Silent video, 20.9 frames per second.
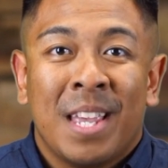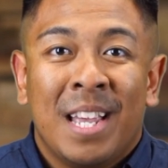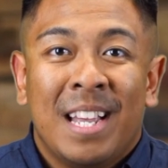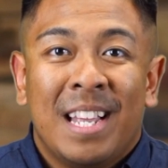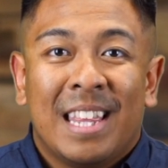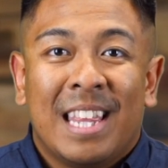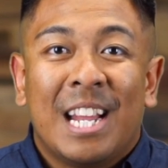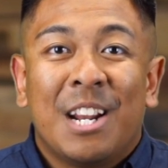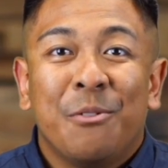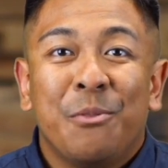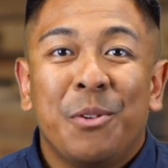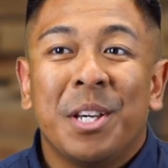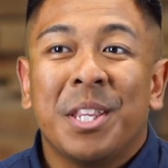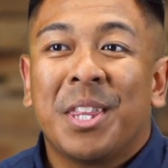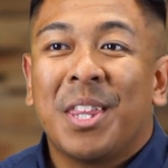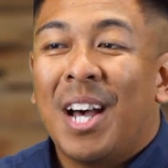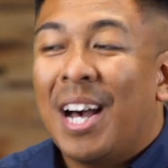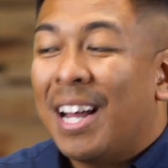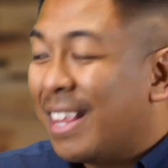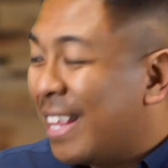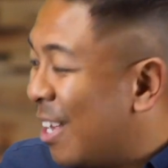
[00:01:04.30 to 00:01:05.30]
That if we
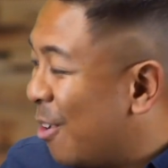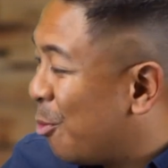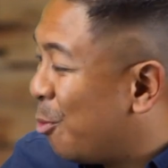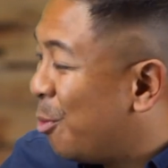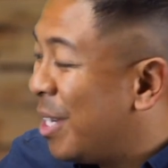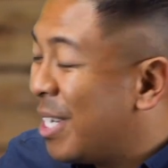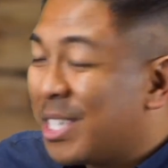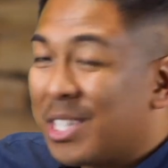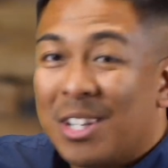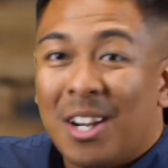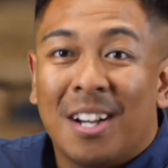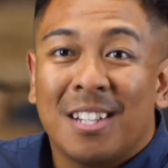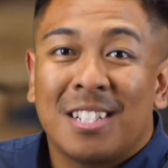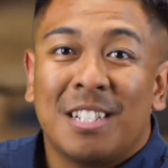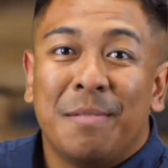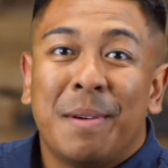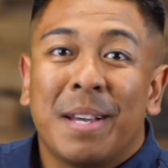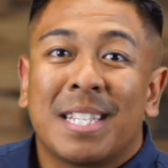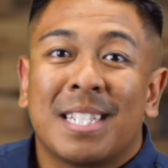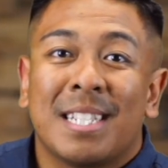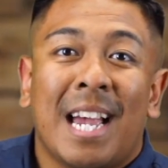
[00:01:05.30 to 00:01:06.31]
thought that we saw
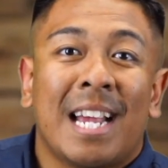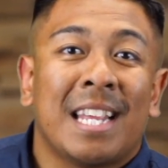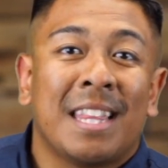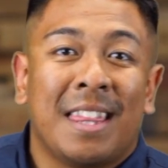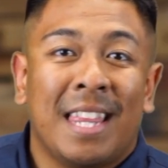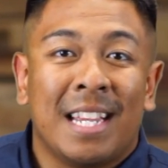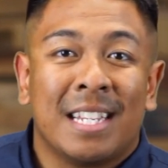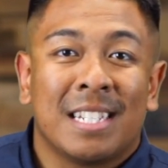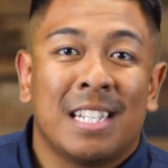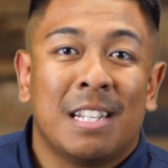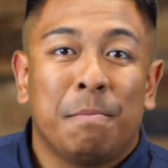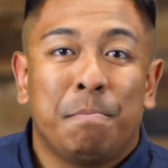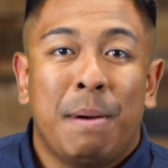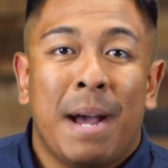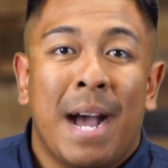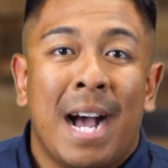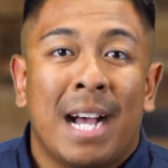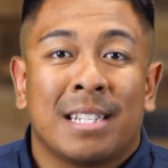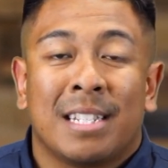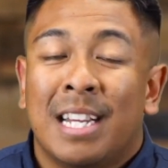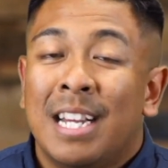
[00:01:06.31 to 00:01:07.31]
some exciting things in the
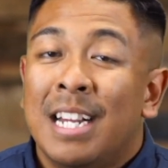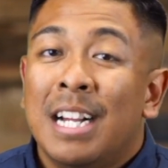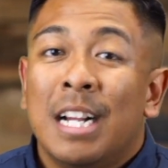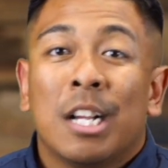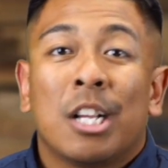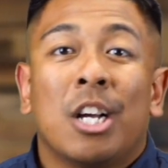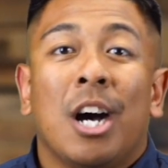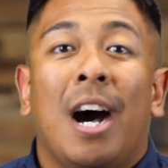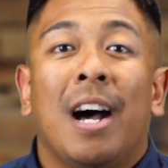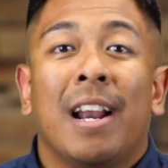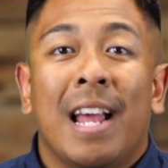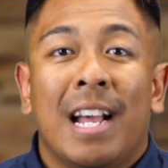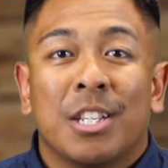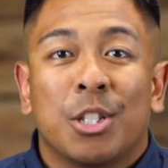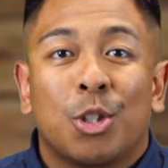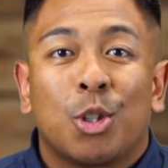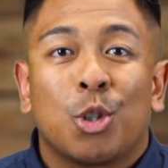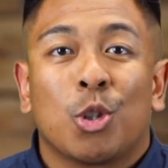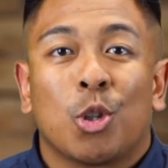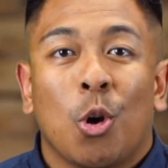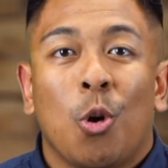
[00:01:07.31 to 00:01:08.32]
past, God has
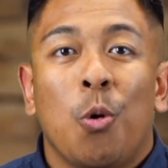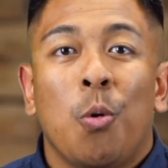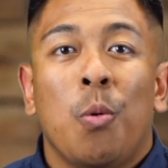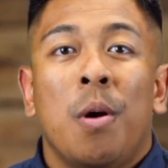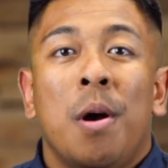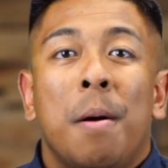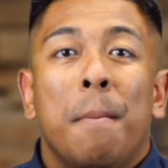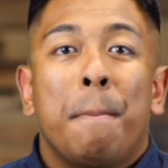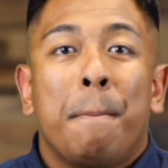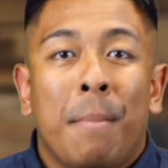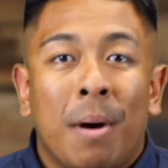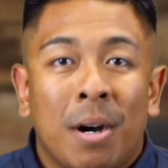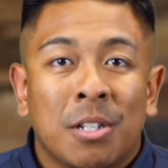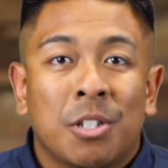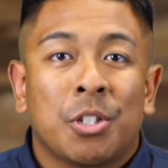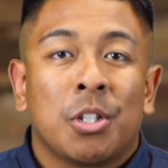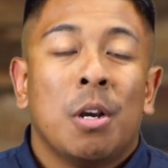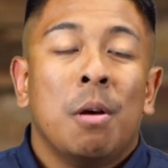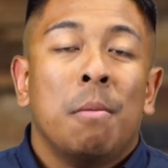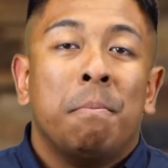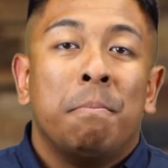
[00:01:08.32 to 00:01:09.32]
so
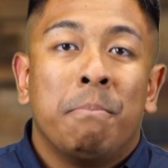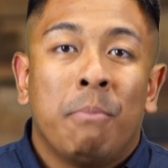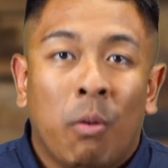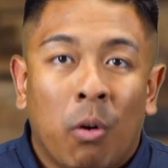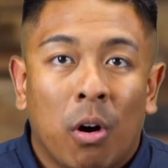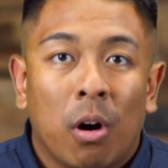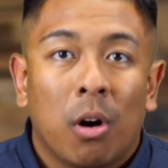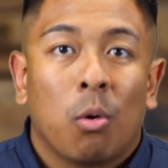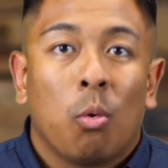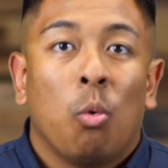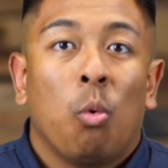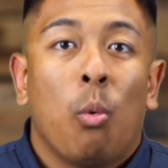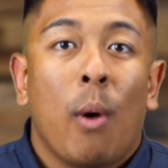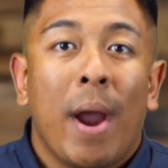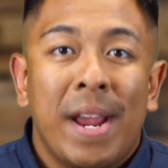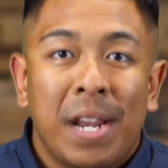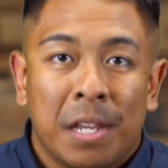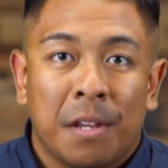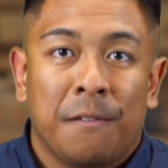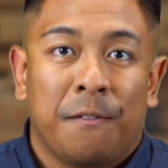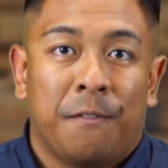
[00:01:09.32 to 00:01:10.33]
much more
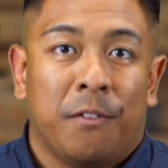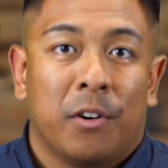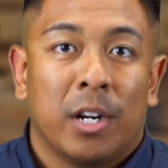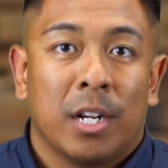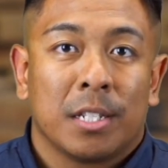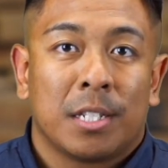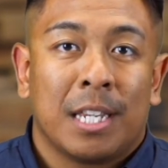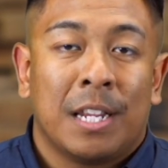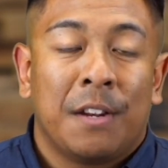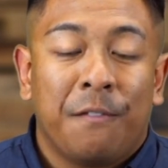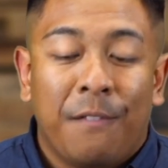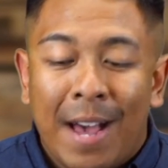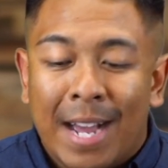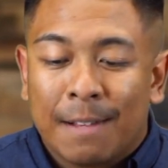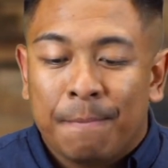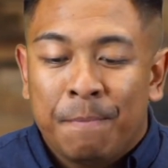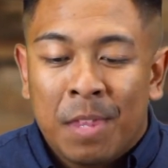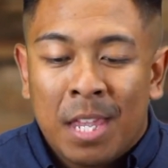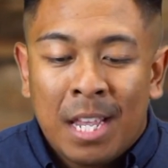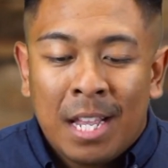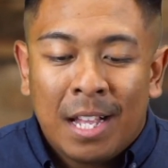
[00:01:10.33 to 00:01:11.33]
waiting for us. In
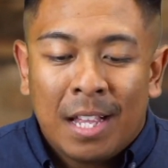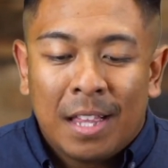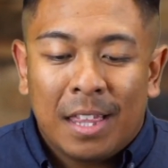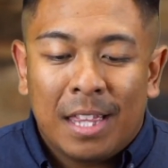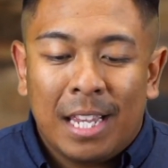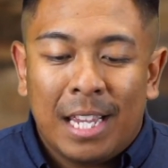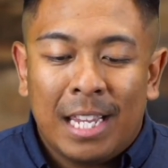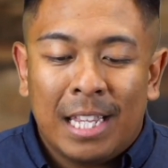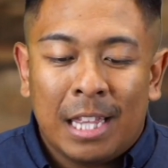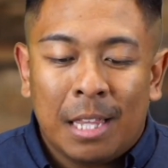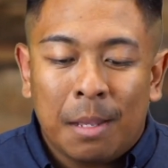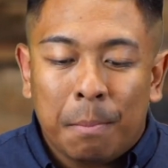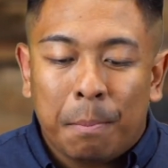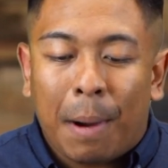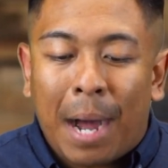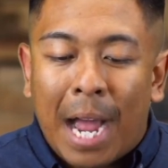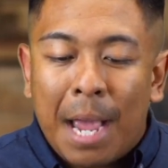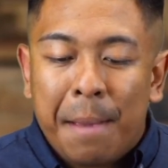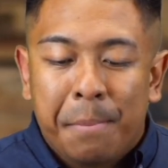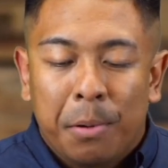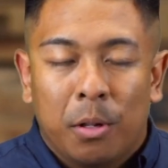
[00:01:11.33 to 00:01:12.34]
fact, in the
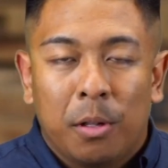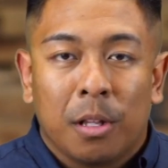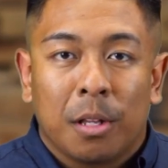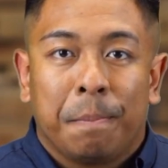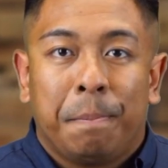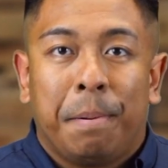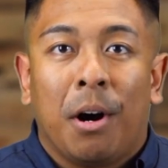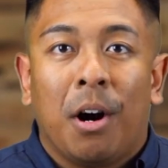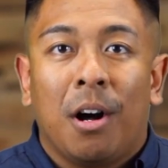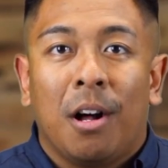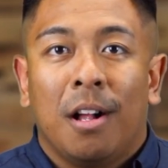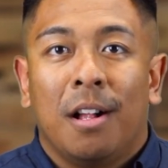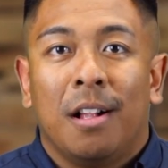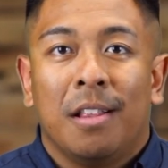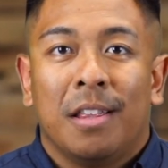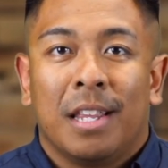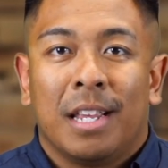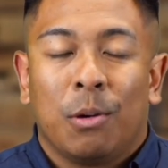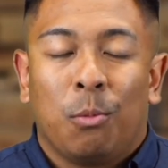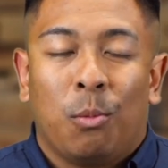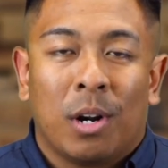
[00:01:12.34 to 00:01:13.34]
Bible,
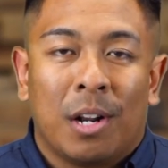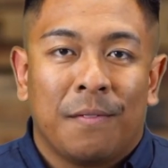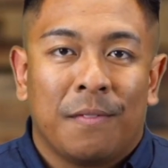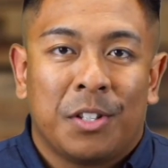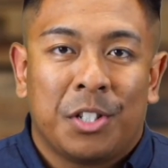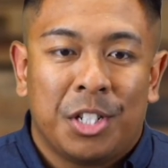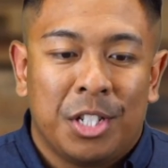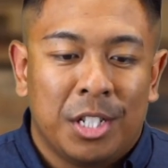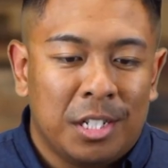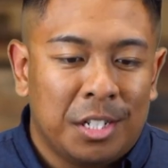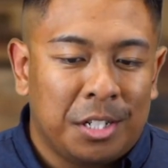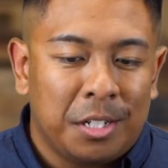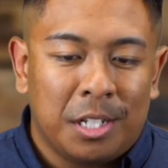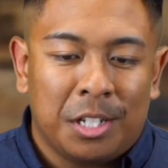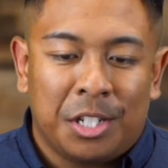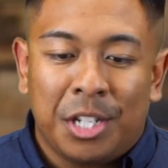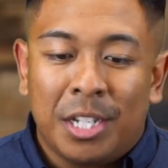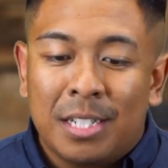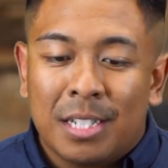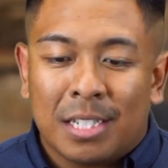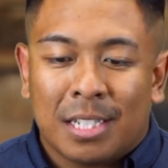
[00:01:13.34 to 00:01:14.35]
Paul, like one of
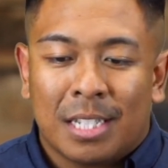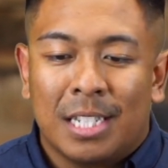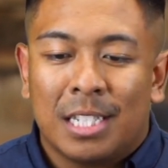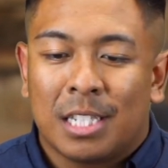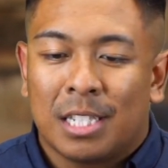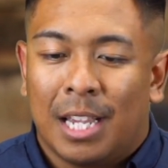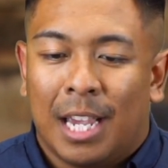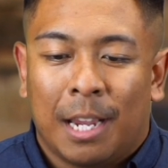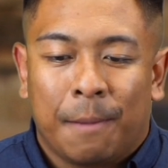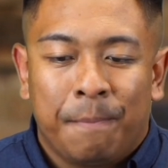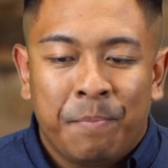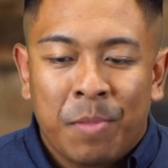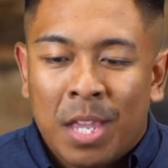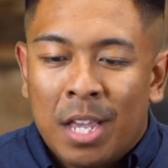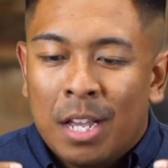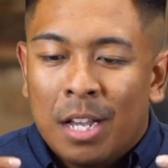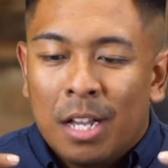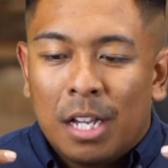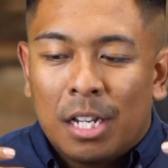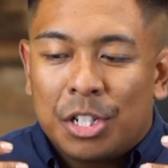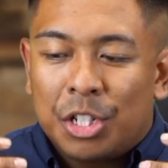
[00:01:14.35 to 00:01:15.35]
Jesus's like
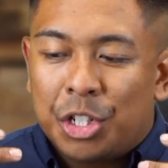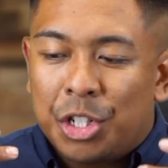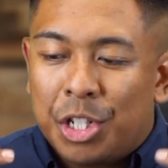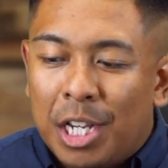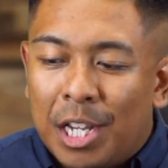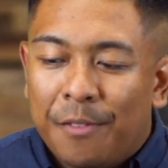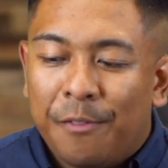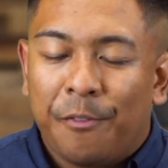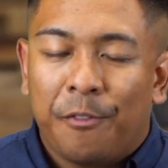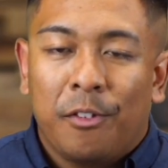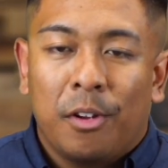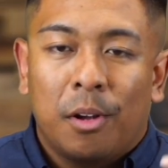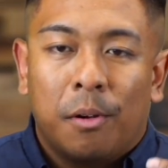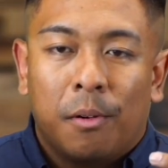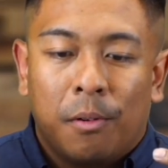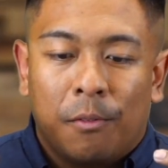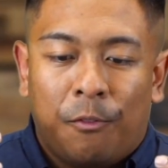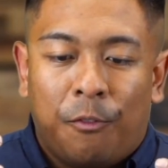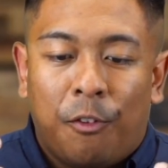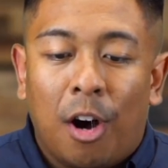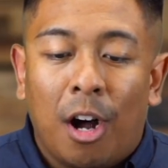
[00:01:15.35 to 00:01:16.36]
chief
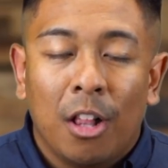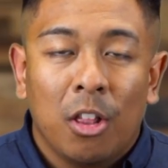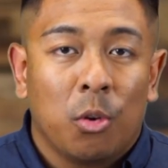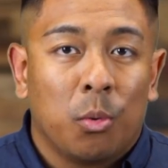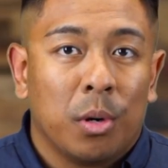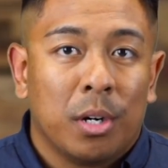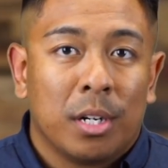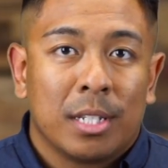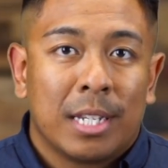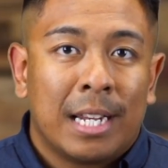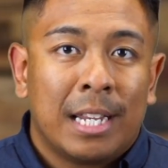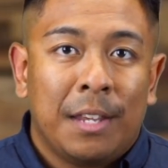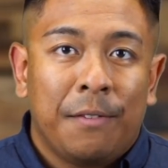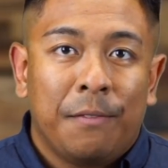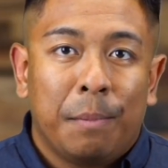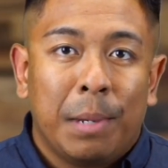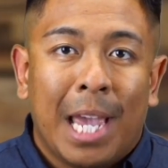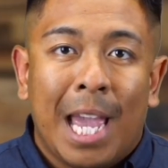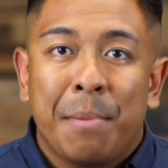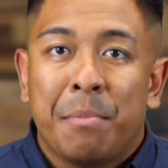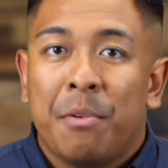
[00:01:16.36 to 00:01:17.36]
followers, and he
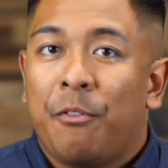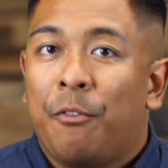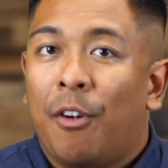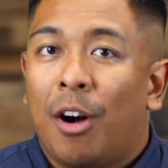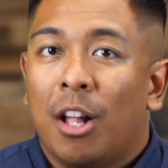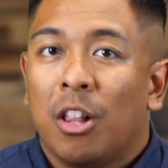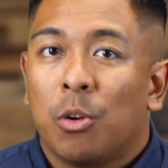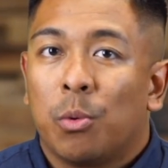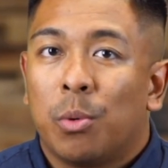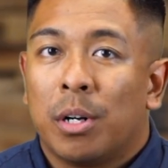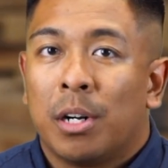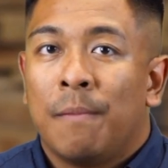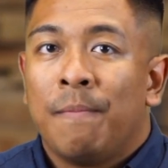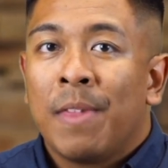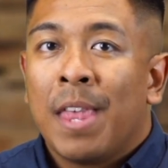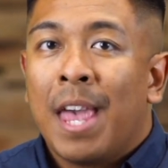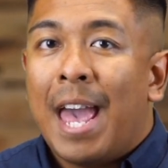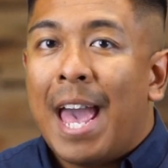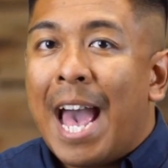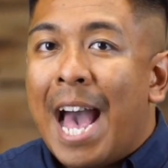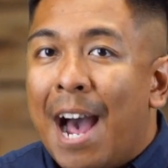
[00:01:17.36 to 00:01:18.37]
became a follower
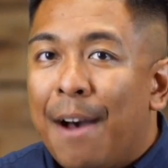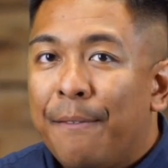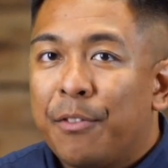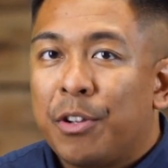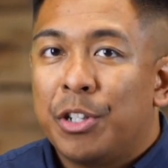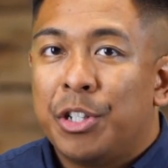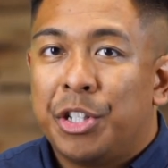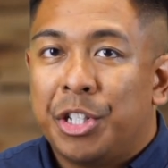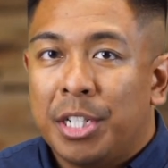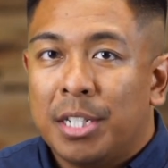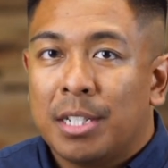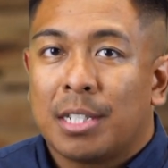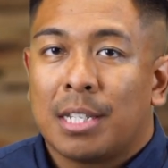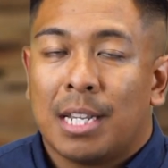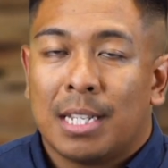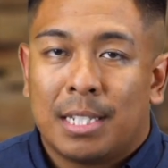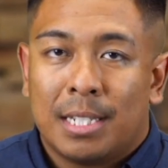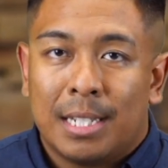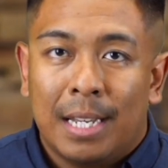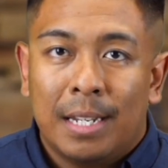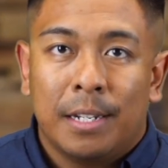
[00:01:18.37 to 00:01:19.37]
after Jesus
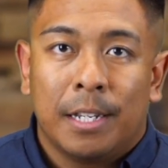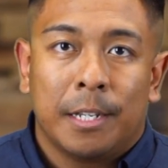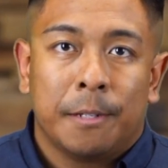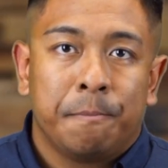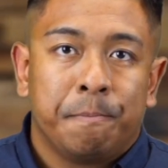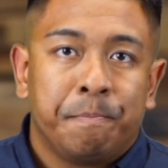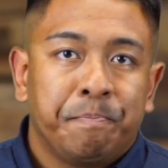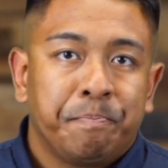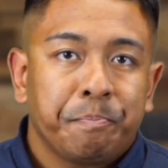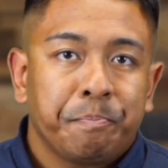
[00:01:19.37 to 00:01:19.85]
ascended.